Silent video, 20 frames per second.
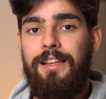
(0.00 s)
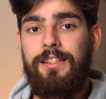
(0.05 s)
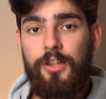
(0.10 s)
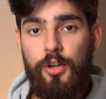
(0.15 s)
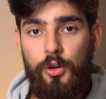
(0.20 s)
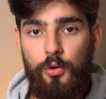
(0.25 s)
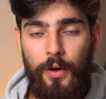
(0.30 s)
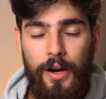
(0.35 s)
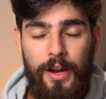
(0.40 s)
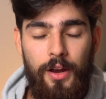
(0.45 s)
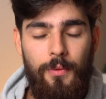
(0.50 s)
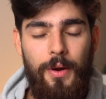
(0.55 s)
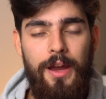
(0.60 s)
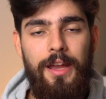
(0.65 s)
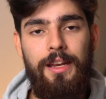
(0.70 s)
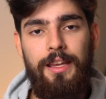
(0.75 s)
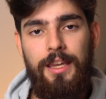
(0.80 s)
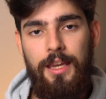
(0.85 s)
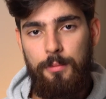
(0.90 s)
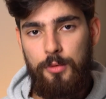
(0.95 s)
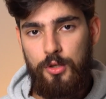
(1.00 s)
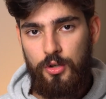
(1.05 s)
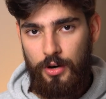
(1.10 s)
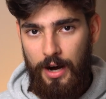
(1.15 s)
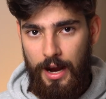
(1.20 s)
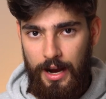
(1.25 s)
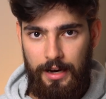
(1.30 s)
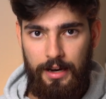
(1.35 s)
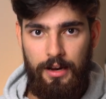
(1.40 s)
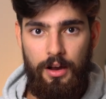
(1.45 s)
is a great way to keep
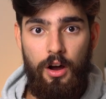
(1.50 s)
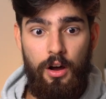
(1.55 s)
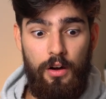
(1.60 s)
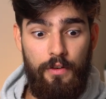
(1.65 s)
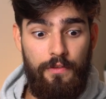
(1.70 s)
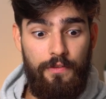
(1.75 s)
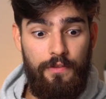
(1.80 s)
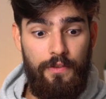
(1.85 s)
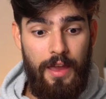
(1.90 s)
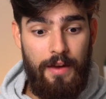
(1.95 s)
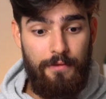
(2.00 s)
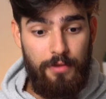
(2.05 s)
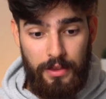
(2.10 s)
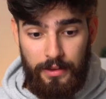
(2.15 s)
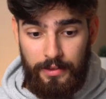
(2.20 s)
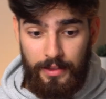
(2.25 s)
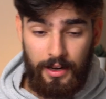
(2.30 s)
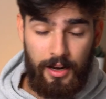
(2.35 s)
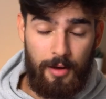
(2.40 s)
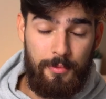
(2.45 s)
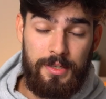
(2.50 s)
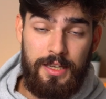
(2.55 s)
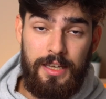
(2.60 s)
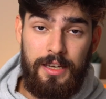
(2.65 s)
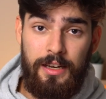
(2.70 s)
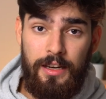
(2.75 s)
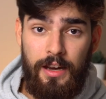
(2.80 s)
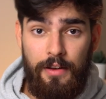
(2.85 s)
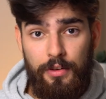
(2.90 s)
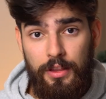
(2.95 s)
track of everything that comes in
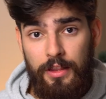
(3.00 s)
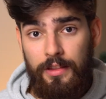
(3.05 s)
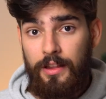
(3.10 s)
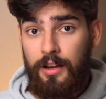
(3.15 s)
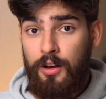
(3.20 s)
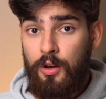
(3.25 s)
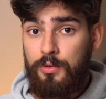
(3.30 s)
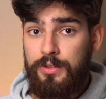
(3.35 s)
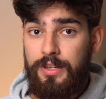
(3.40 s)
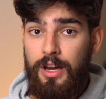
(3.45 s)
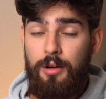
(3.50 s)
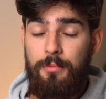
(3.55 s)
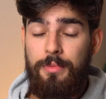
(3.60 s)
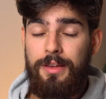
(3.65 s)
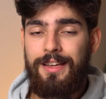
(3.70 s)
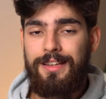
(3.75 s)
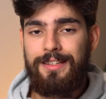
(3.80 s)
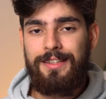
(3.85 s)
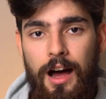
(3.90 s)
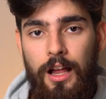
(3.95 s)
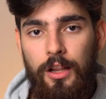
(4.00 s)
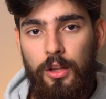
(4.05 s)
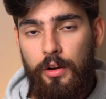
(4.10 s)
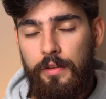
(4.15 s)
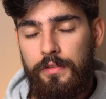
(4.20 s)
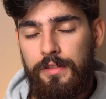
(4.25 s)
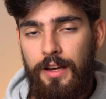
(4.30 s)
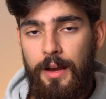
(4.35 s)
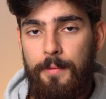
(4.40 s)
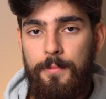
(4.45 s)
and everything that goes out, because a lot
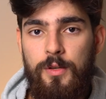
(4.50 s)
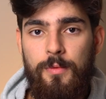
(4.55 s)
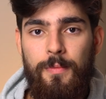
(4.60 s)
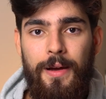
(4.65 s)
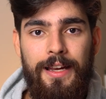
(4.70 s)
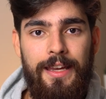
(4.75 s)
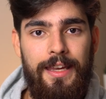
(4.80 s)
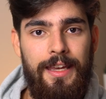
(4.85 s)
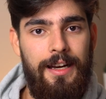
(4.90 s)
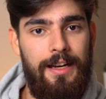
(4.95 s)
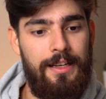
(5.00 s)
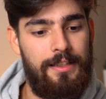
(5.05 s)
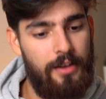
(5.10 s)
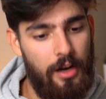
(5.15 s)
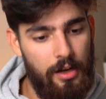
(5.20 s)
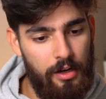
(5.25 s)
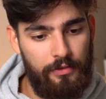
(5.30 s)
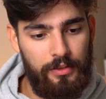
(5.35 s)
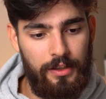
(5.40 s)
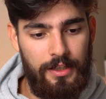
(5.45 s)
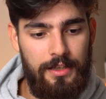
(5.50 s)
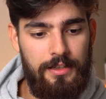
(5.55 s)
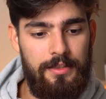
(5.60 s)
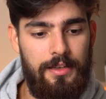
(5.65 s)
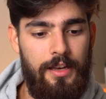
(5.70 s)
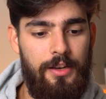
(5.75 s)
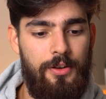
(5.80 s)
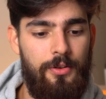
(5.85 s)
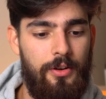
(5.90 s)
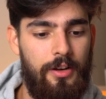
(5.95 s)
of times you might get a ton of leads
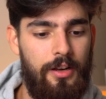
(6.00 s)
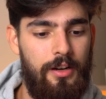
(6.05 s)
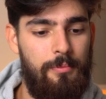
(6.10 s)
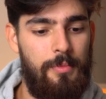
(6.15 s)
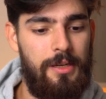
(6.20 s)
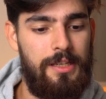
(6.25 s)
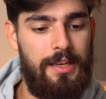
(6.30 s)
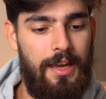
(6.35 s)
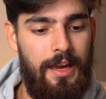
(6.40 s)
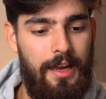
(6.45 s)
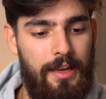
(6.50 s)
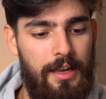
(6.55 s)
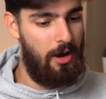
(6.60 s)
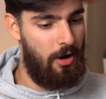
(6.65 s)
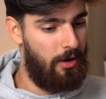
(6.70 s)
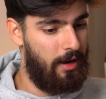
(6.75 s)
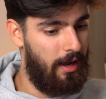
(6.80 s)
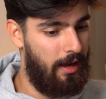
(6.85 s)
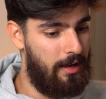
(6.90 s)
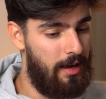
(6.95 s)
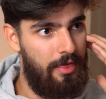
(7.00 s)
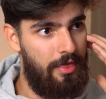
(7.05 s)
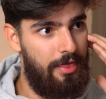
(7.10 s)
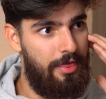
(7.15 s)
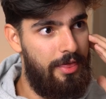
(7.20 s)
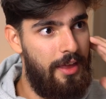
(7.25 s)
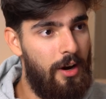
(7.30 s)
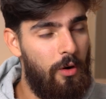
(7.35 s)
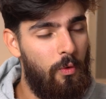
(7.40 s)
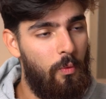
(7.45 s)
and you're gonna be saying, okay,
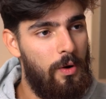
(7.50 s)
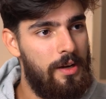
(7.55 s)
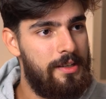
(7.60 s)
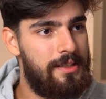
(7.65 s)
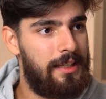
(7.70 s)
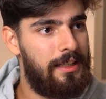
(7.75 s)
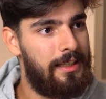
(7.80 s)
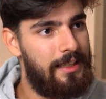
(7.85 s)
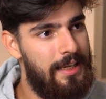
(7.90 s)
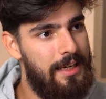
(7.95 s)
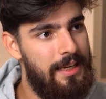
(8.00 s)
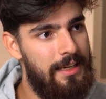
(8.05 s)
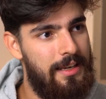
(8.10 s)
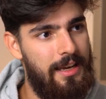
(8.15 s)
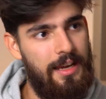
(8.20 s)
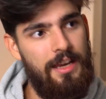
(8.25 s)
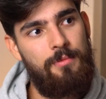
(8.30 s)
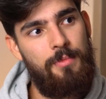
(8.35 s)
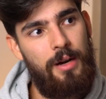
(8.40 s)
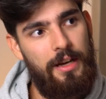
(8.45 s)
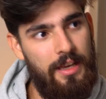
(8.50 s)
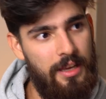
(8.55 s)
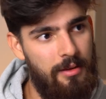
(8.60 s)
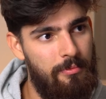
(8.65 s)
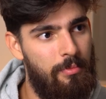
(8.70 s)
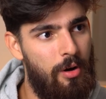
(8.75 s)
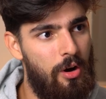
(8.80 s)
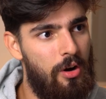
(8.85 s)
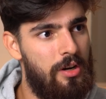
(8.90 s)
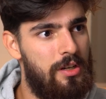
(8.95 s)
there was a lead in my
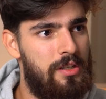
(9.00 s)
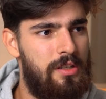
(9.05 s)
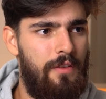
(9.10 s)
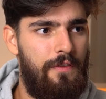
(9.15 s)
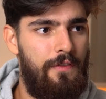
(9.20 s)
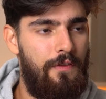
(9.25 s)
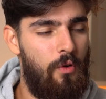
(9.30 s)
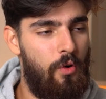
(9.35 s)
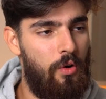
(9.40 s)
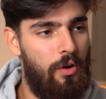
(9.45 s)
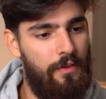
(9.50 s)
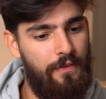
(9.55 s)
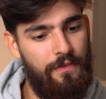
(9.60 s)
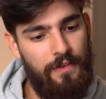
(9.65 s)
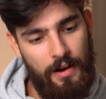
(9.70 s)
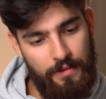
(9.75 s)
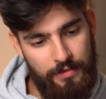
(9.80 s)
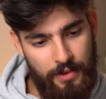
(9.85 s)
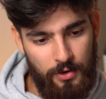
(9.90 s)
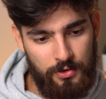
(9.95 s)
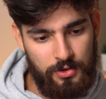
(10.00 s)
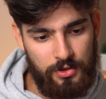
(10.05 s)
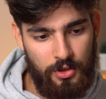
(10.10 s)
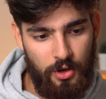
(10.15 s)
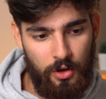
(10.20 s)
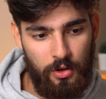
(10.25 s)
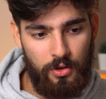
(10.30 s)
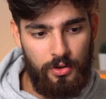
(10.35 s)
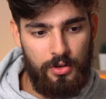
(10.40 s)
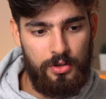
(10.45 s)
inbox for
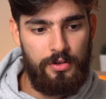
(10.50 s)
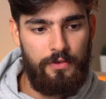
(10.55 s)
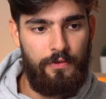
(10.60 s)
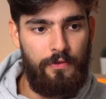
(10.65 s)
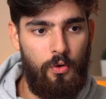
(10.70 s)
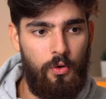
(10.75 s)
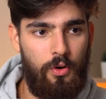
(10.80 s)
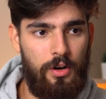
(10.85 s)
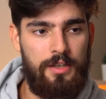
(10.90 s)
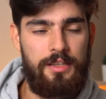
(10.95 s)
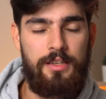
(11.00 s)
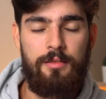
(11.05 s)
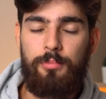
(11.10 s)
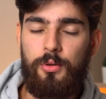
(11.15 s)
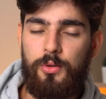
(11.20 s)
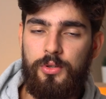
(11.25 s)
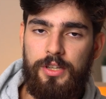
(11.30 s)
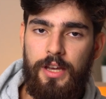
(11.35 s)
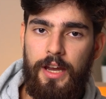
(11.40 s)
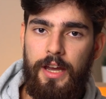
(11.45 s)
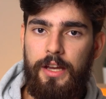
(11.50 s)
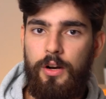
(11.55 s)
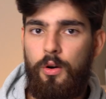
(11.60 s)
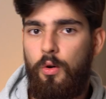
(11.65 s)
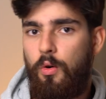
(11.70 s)
$5,000 for a simple site